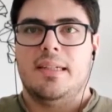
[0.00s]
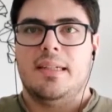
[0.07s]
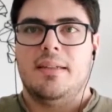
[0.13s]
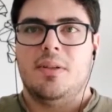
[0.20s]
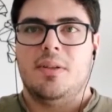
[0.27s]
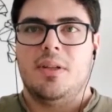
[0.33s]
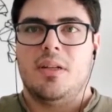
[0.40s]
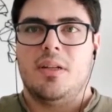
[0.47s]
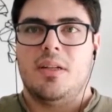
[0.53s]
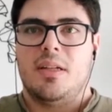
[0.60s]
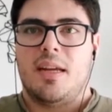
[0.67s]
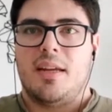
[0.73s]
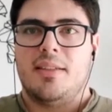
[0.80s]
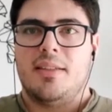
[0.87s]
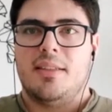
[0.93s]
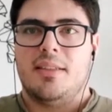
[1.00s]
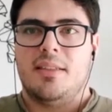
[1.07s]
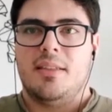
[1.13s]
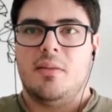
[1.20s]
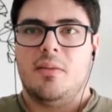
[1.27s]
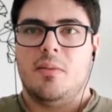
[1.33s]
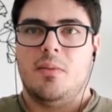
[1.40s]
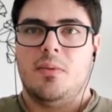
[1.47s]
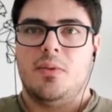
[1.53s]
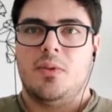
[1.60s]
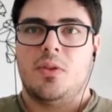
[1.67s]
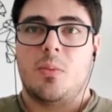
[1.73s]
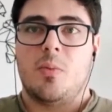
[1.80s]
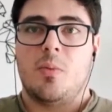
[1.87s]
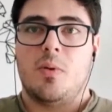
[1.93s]
we are enhancing
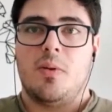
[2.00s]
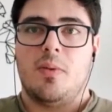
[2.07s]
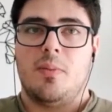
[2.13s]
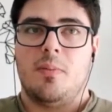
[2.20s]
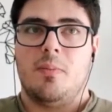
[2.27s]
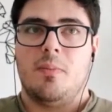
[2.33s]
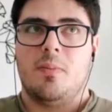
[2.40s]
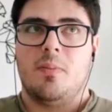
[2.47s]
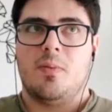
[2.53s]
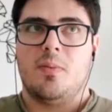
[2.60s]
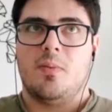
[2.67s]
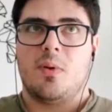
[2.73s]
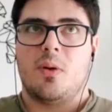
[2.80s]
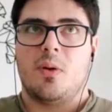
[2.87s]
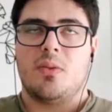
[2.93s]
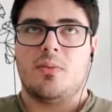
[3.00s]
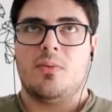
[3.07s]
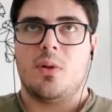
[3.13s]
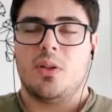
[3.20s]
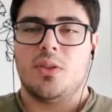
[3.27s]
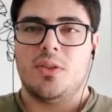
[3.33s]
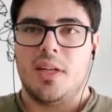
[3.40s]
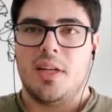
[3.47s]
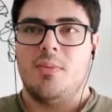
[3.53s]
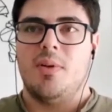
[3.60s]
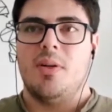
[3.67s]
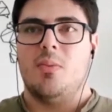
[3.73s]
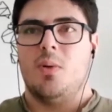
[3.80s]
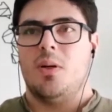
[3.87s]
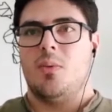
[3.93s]
some. For today, we
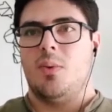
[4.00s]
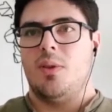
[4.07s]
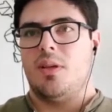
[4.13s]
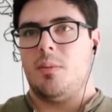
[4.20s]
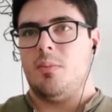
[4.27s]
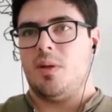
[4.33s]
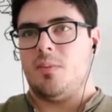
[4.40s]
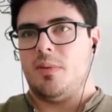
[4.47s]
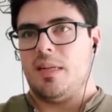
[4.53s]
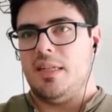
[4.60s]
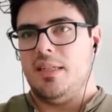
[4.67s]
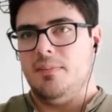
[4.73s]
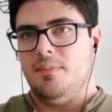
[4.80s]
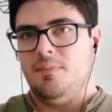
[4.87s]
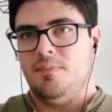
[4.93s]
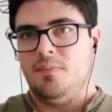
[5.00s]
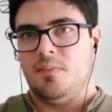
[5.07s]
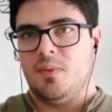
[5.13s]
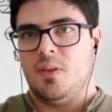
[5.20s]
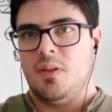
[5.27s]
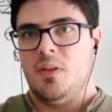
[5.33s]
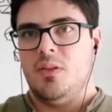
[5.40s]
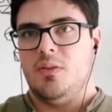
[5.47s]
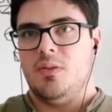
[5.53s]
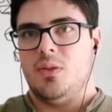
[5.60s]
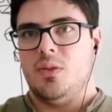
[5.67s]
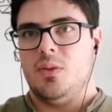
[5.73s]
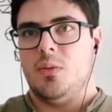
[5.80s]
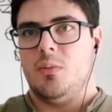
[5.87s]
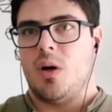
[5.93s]
are working with IPMI
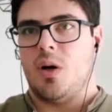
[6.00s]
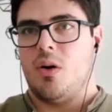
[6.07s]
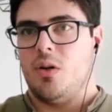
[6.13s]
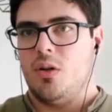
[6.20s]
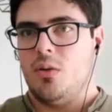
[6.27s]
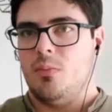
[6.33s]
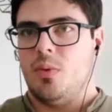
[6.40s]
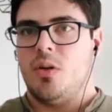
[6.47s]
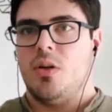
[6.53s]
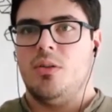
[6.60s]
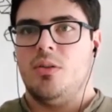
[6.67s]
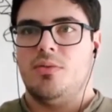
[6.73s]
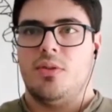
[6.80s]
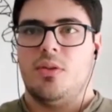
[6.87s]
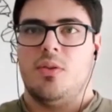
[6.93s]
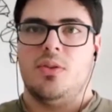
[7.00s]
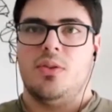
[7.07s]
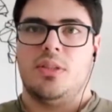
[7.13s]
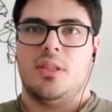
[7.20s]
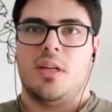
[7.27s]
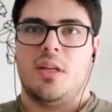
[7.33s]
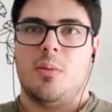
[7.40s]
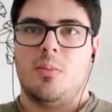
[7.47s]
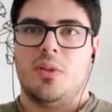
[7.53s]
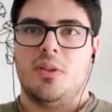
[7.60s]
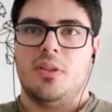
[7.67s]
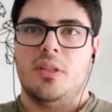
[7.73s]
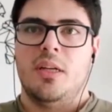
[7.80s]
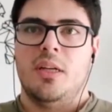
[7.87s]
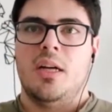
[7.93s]
to power on, power off posts and
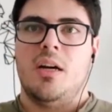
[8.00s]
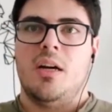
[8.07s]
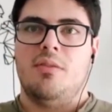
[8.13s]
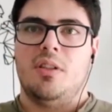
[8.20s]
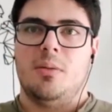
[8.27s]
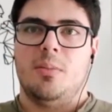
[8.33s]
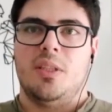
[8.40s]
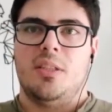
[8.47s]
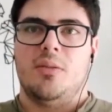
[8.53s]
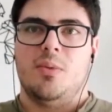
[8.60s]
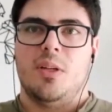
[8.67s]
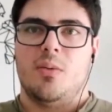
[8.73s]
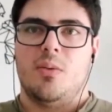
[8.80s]
helping availability. We are